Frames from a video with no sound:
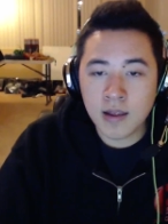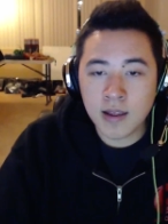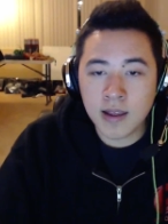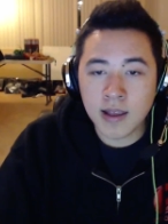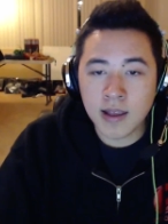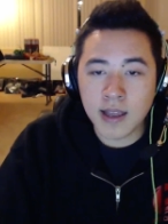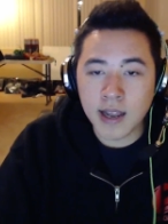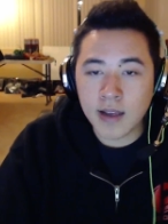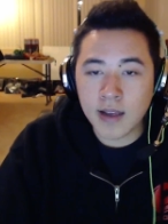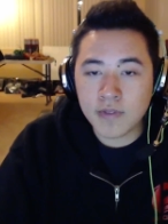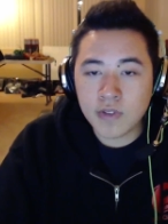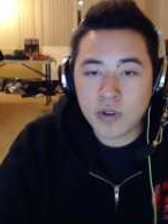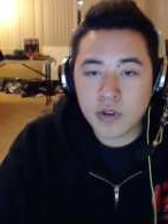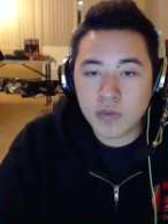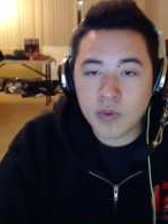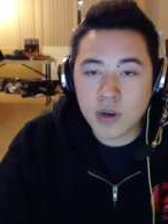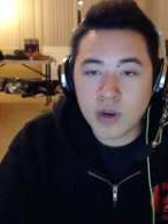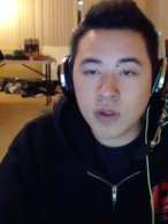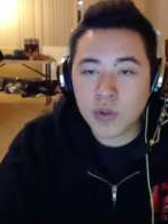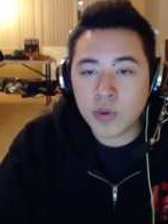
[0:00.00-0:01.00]
And after
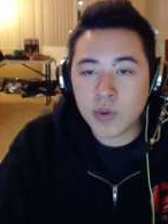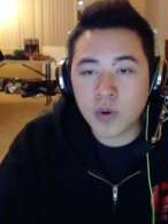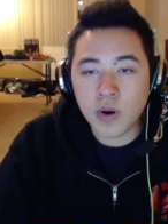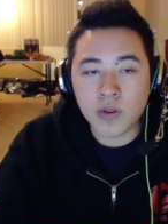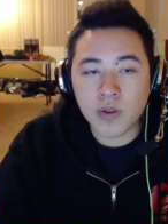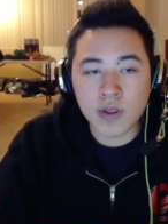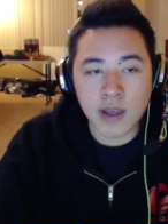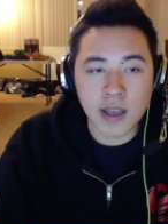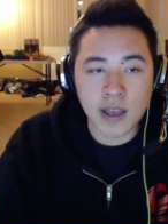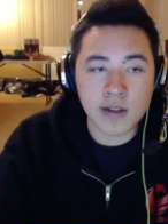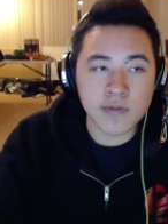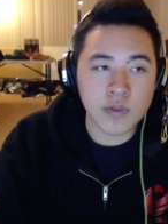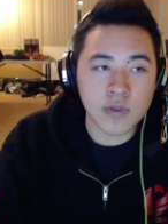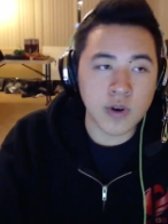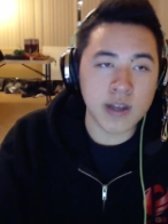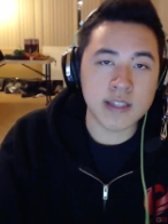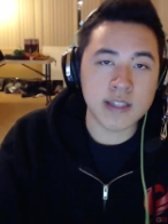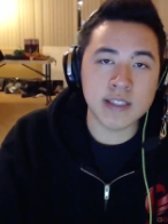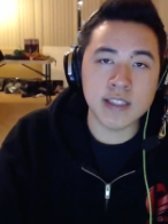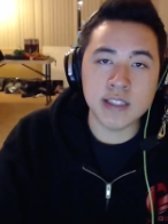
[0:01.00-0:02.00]
reading through all the hateful
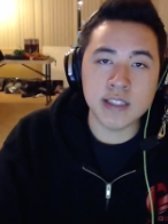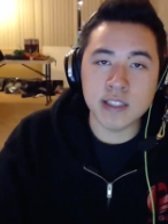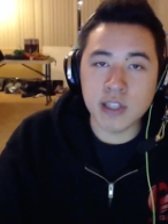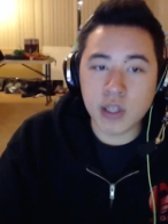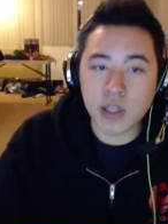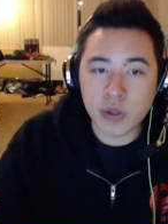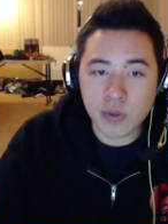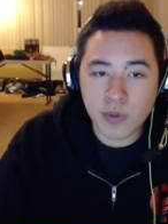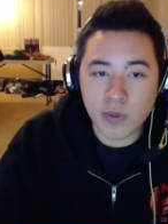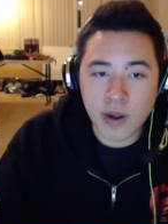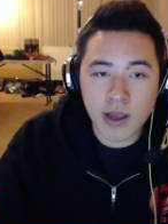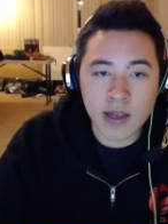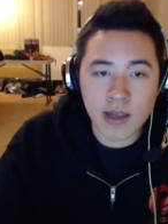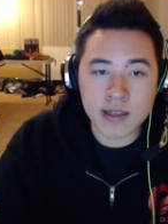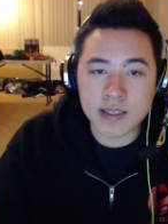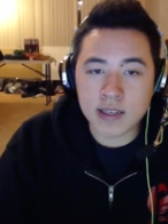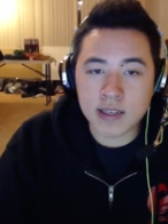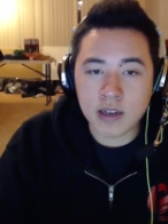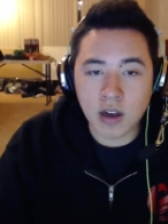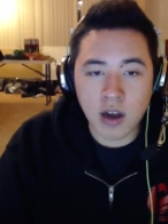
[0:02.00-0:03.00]
XDG
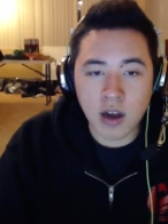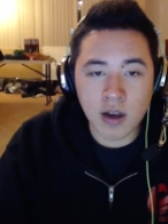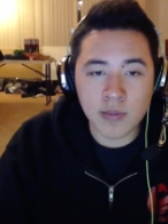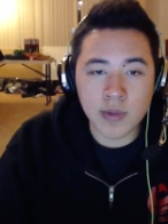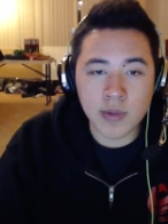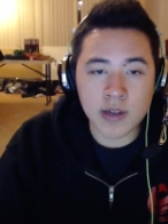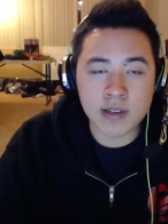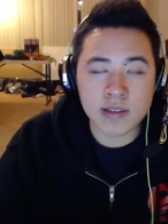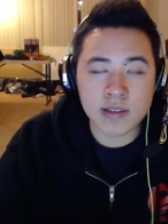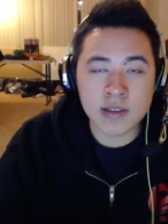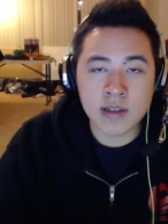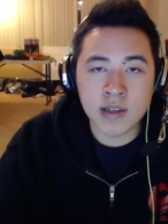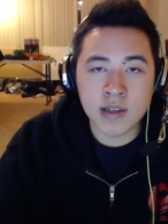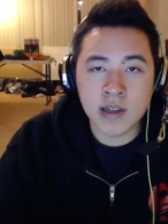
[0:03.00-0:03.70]
threads and comments,